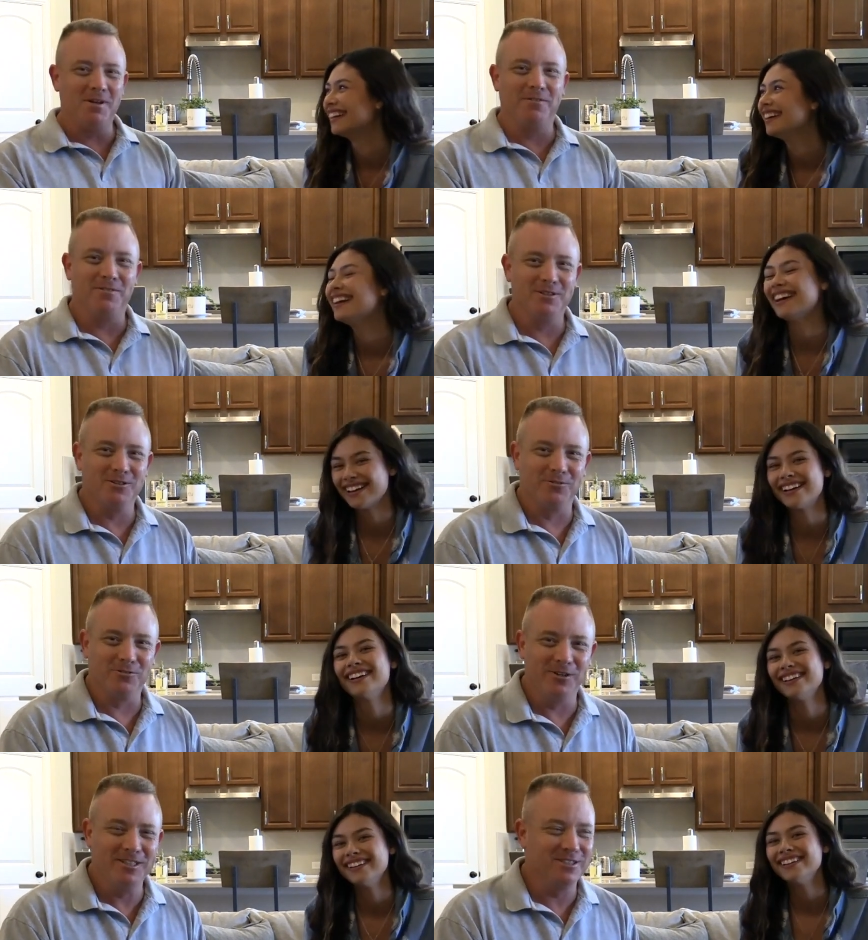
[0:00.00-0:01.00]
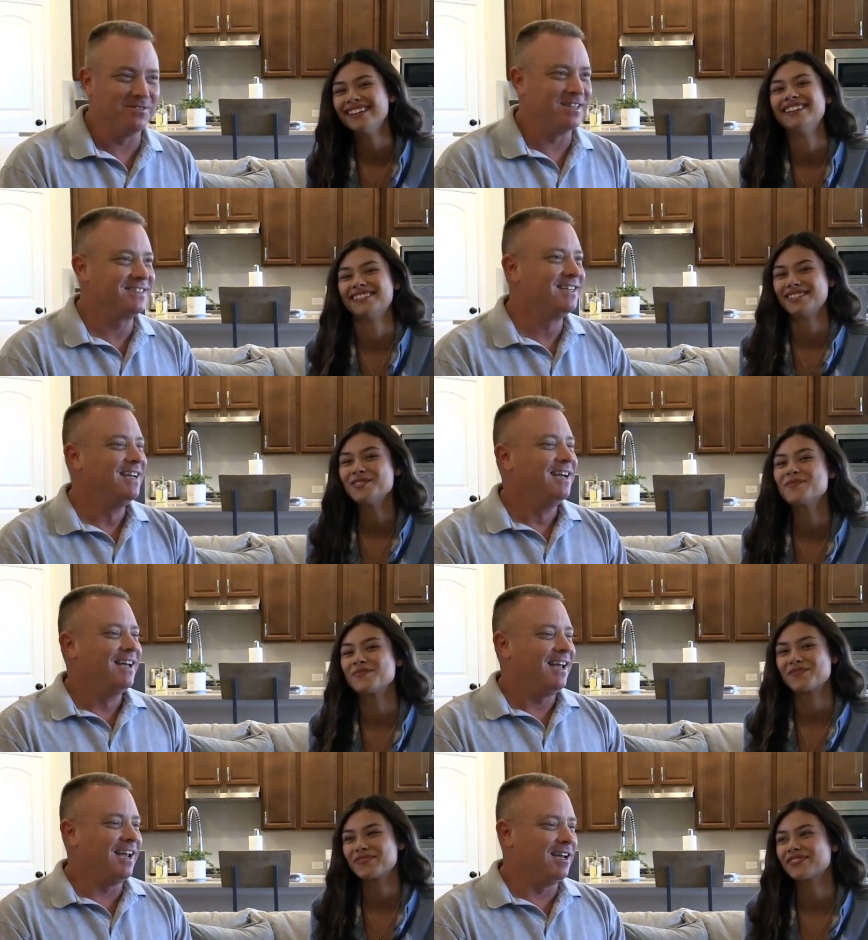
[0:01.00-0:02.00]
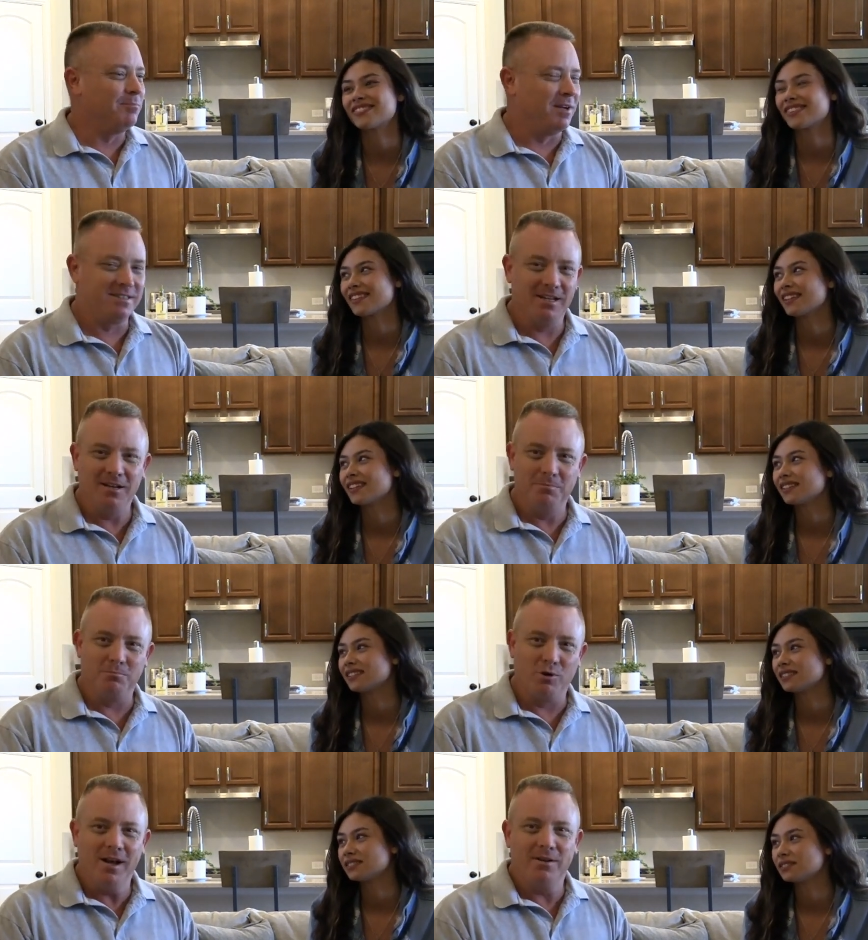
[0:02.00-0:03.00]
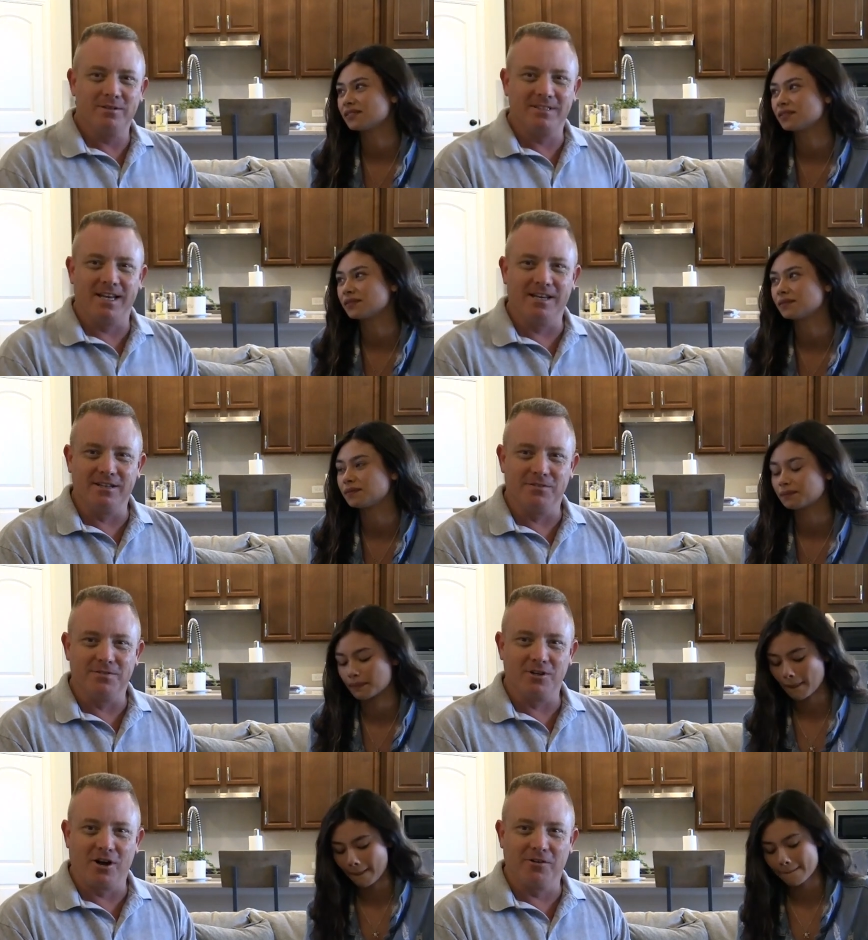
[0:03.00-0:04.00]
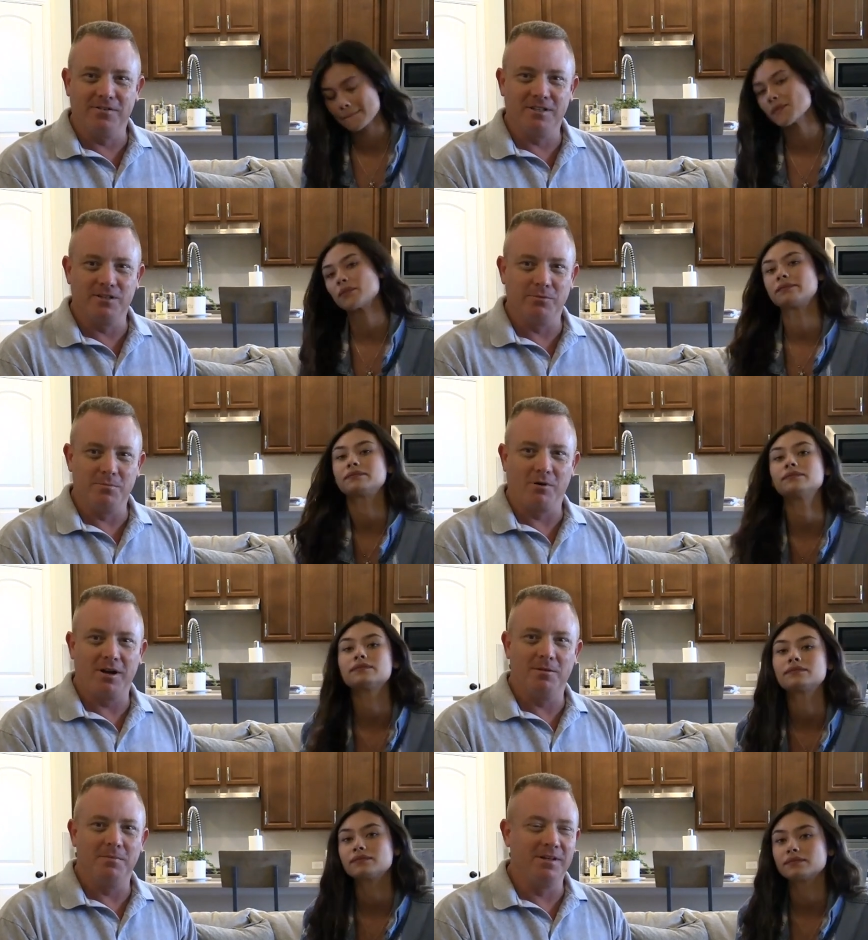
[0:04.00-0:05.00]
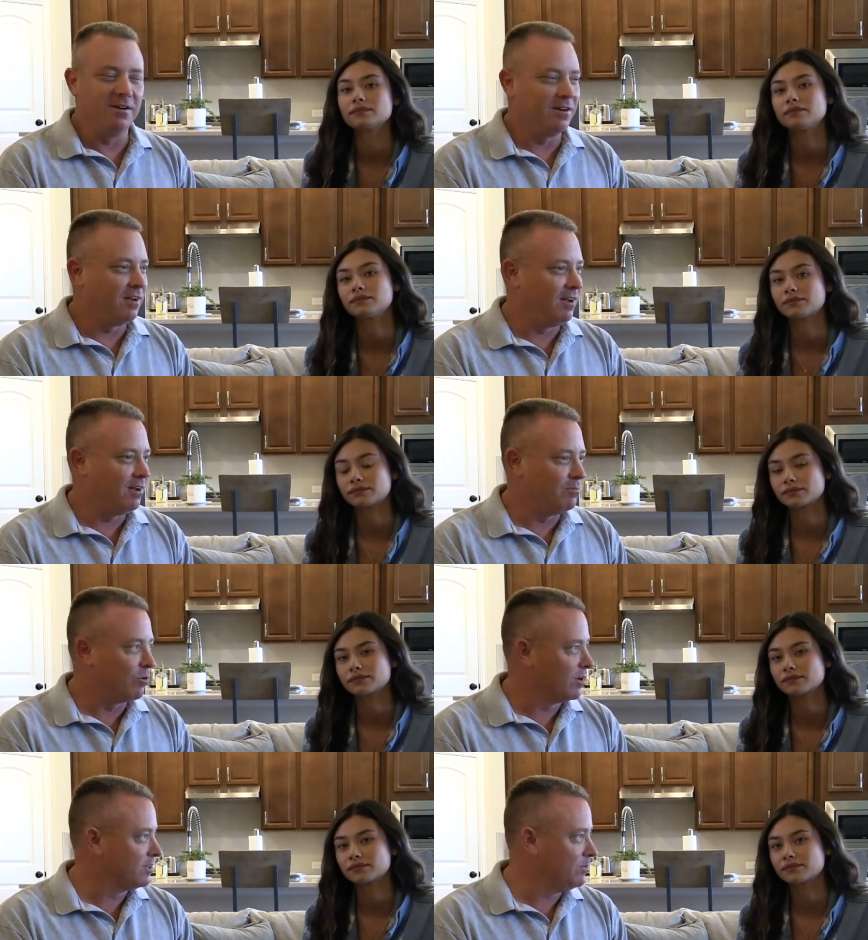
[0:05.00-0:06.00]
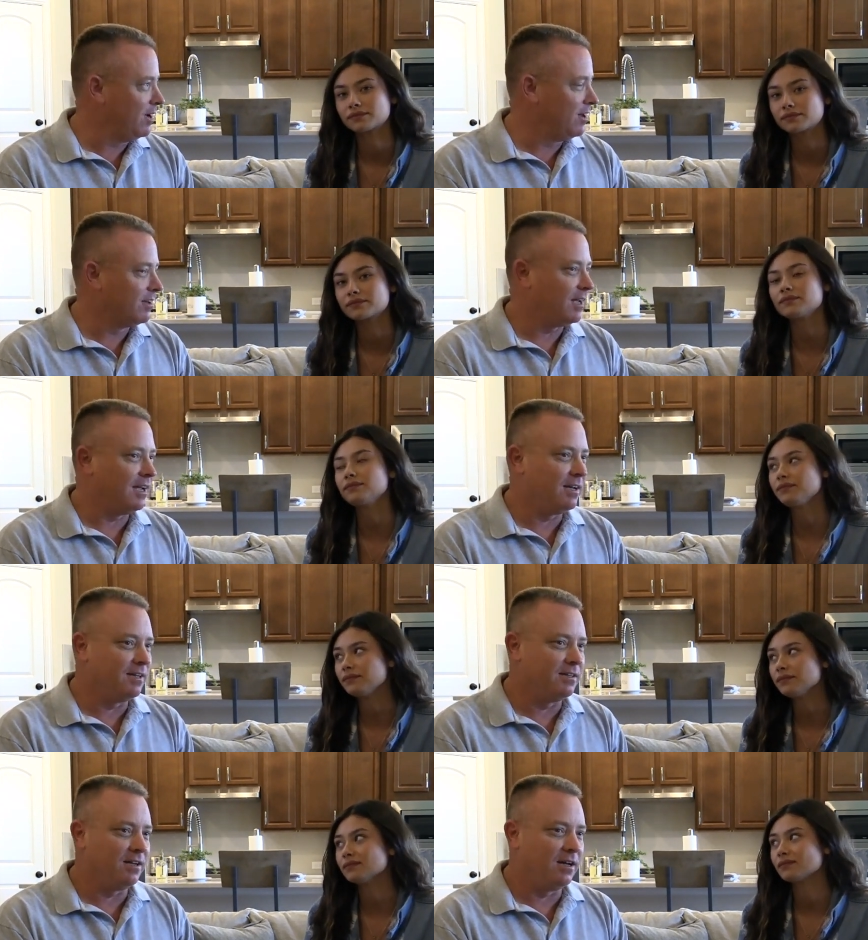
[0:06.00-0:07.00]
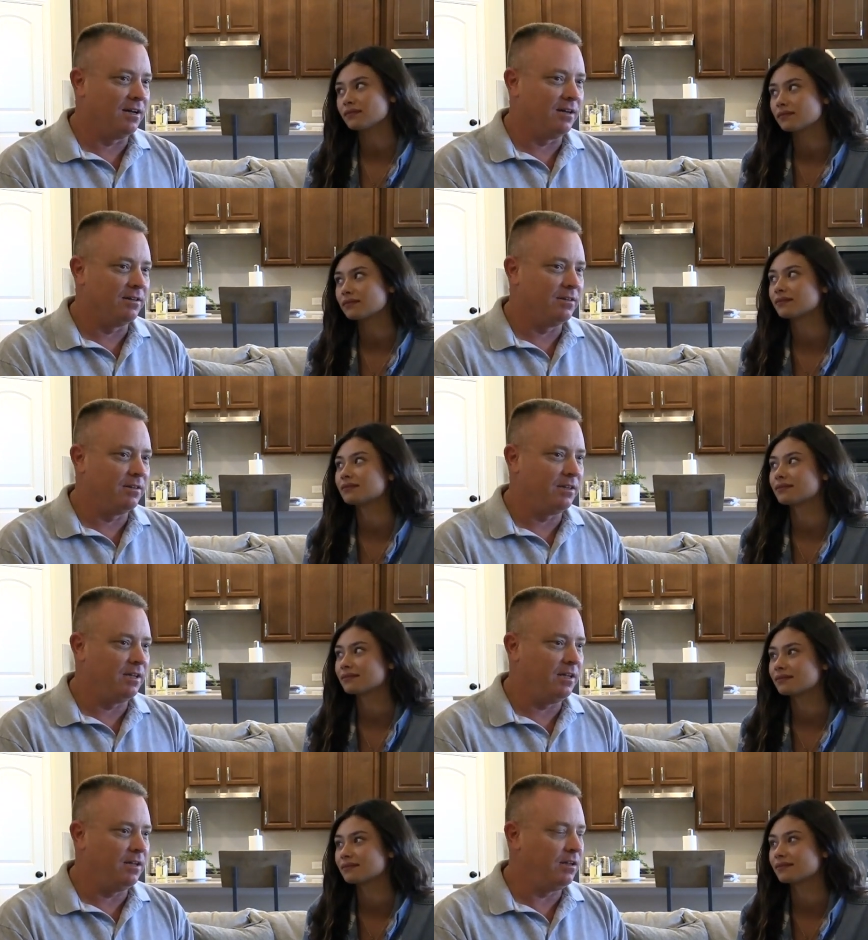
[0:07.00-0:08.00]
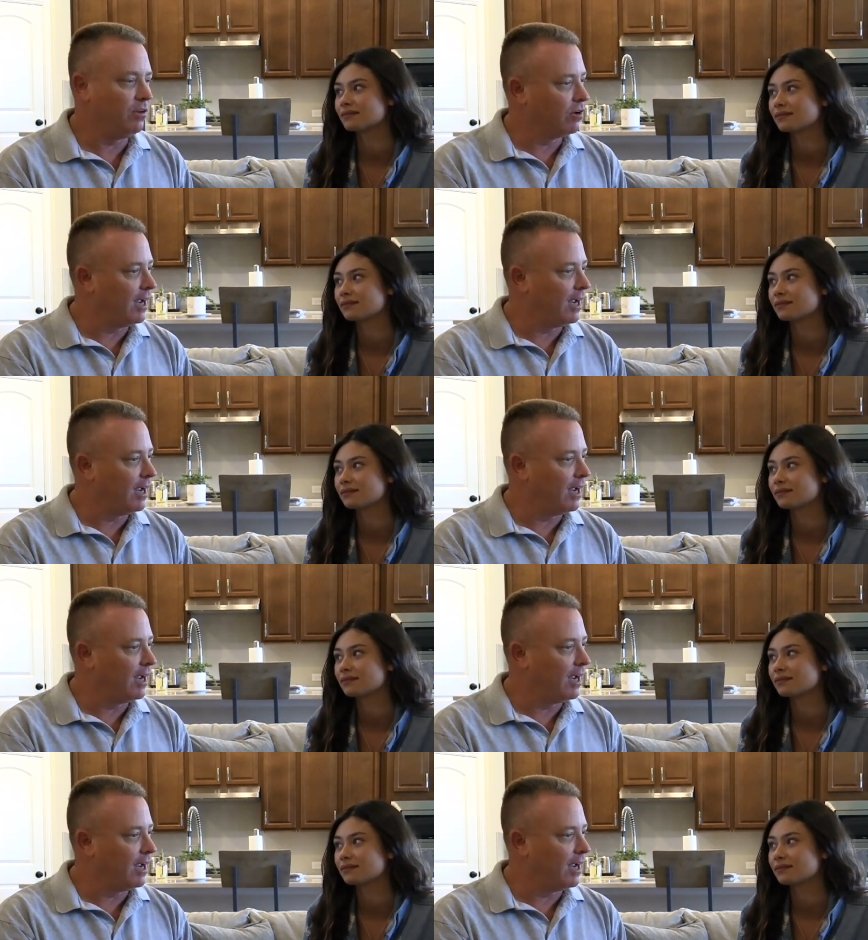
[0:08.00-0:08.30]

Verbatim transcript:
Speaker 1: beneficial uh -huh. for each of us. And my son Brett is getting into photography, so we brought him in there uh, on board as well. And uh, the your